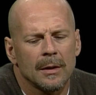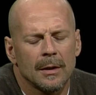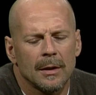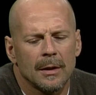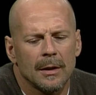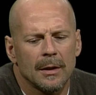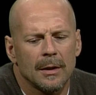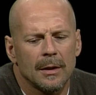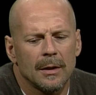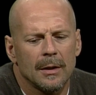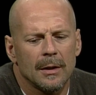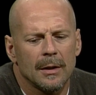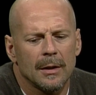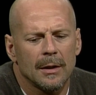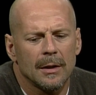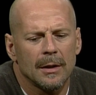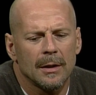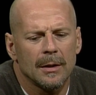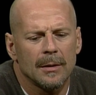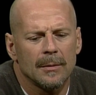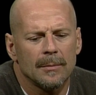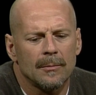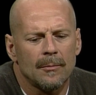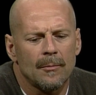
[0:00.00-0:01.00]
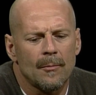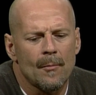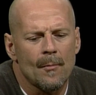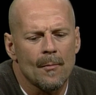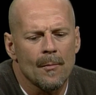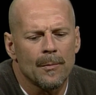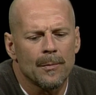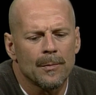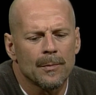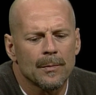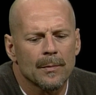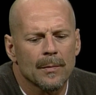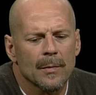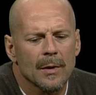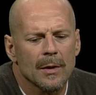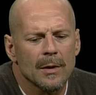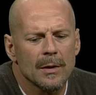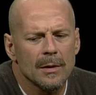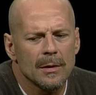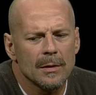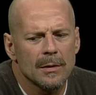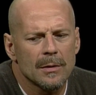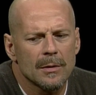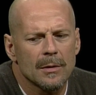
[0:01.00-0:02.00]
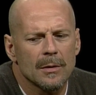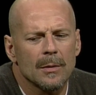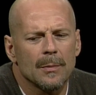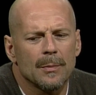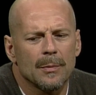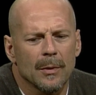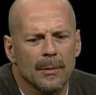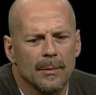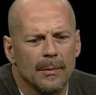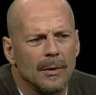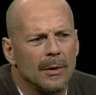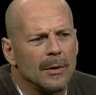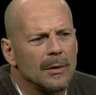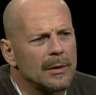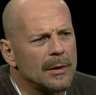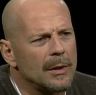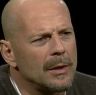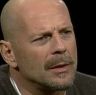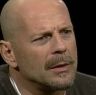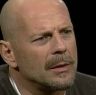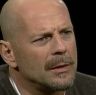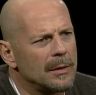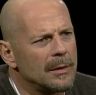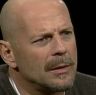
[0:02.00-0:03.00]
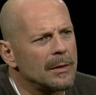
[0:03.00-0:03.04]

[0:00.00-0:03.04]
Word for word: and uh, it was to promote that